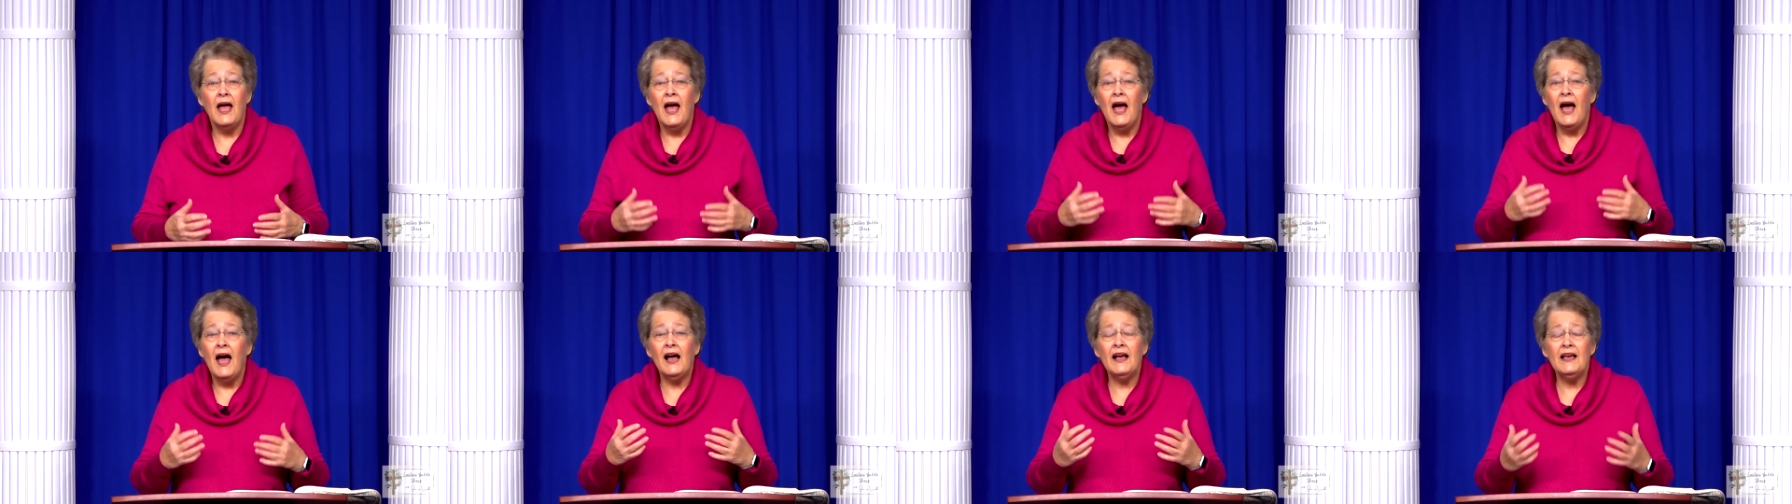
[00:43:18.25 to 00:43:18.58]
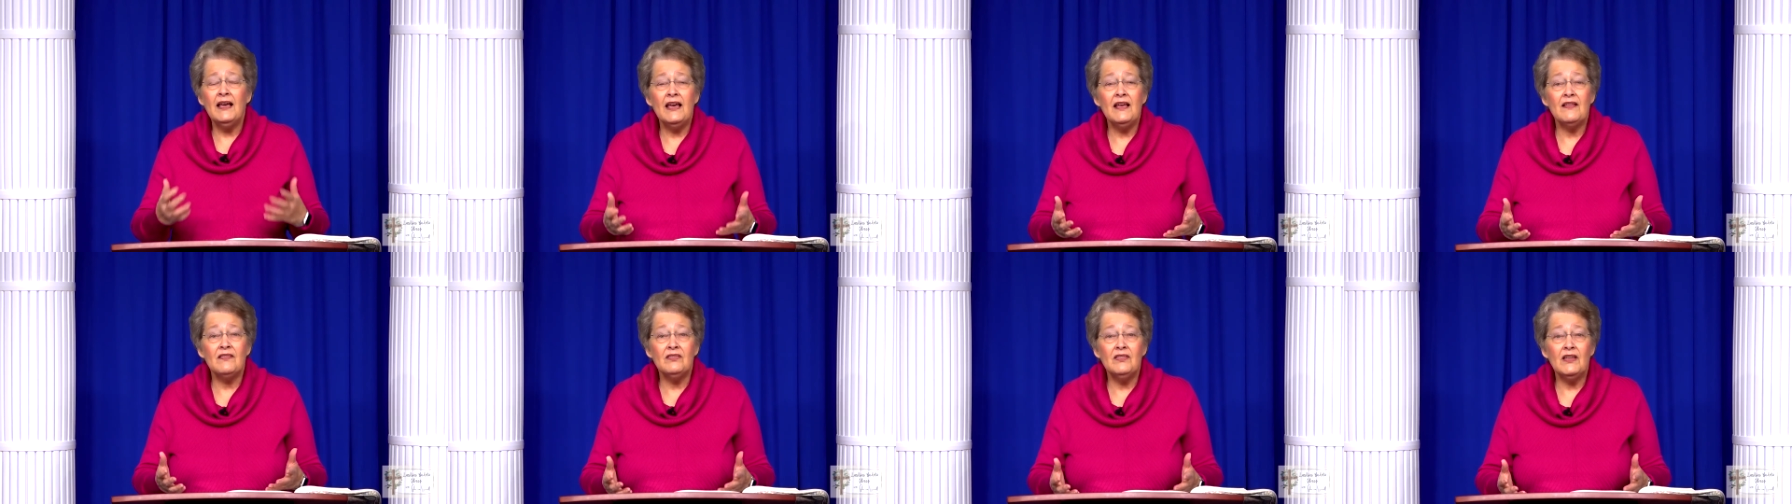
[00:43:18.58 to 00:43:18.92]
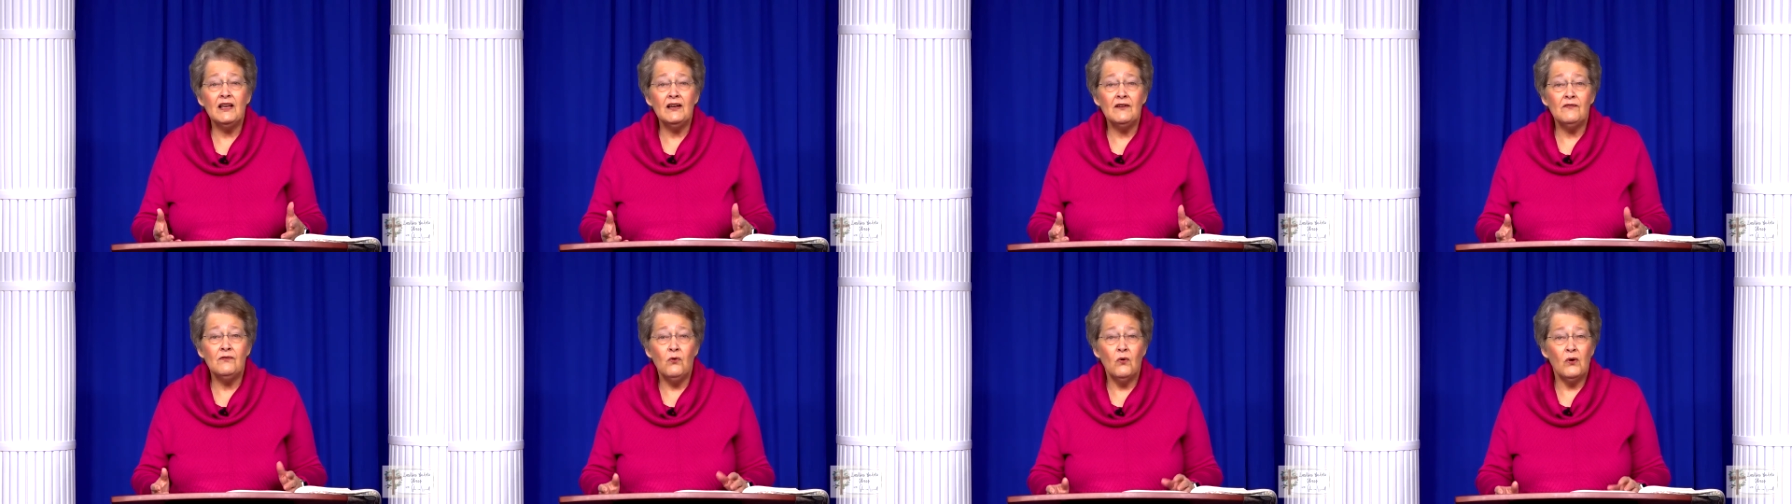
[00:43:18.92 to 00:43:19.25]
I can't
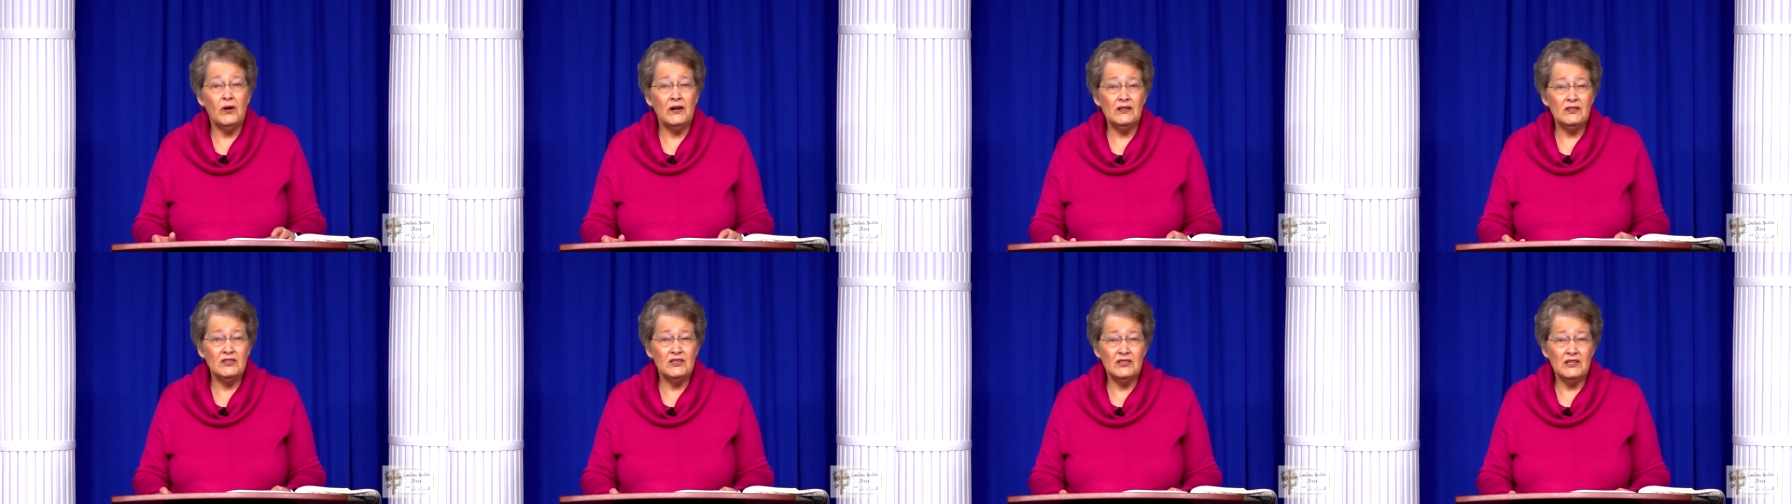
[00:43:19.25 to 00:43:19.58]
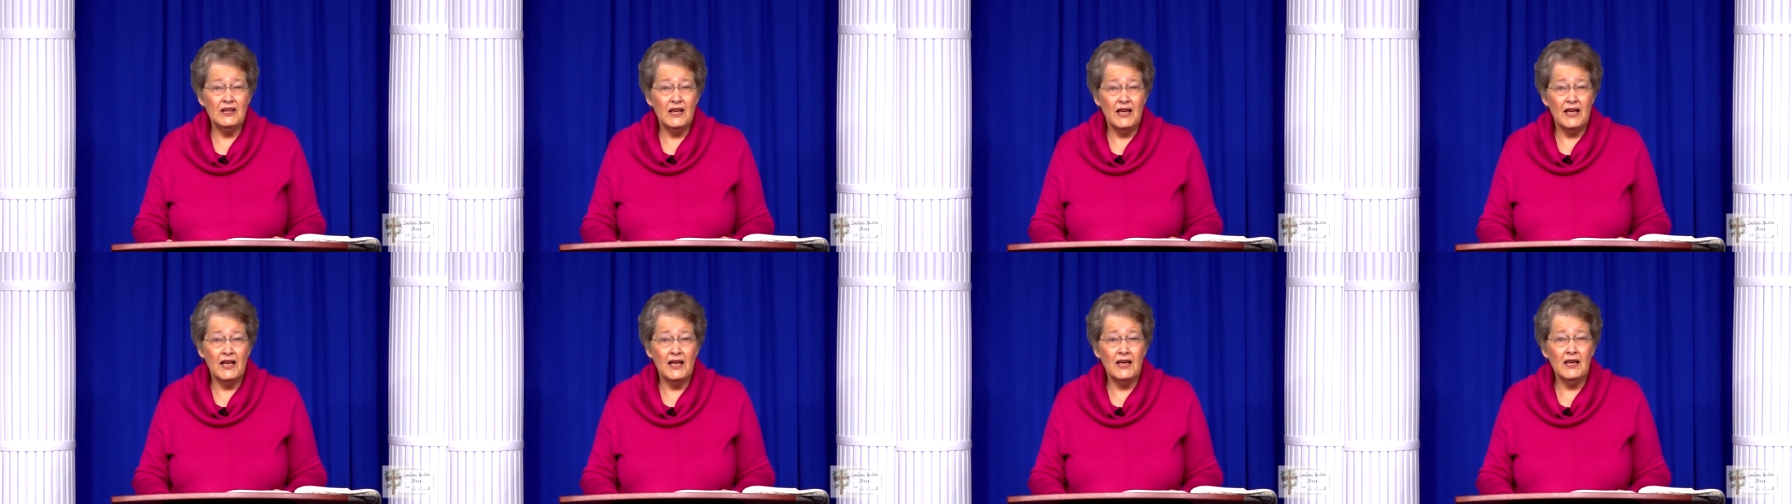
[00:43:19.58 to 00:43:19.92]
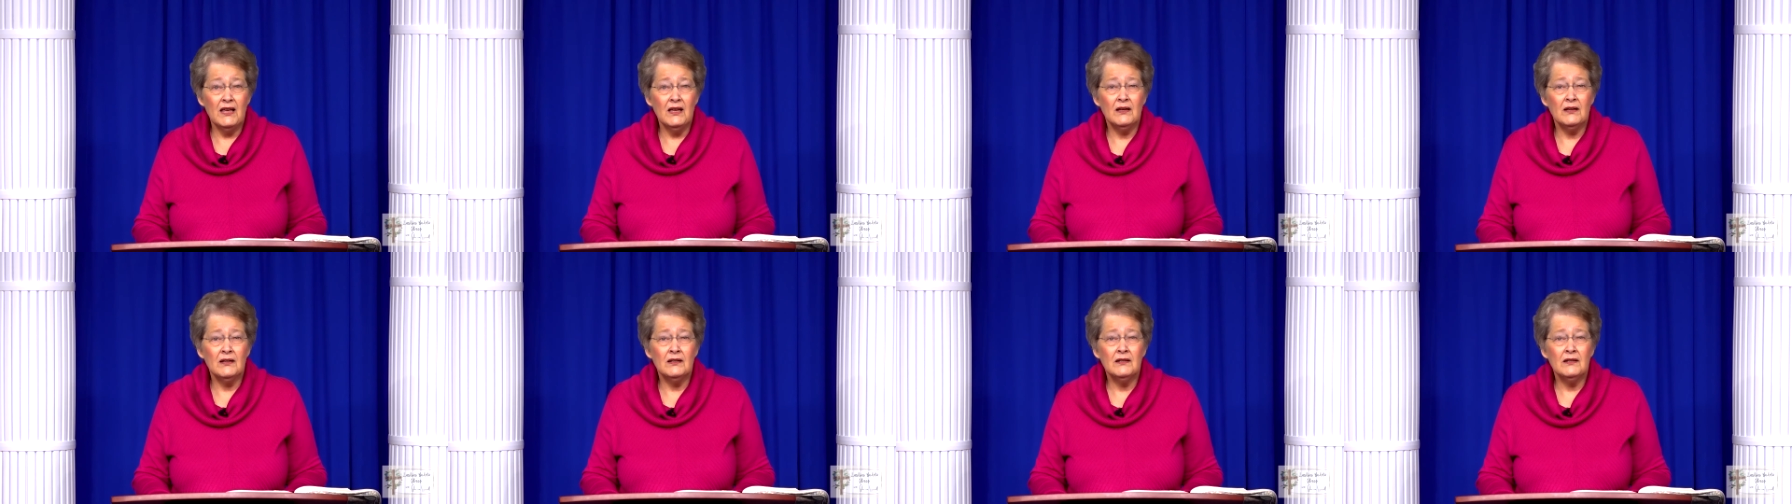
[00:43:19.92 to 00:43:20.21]
think of what to say.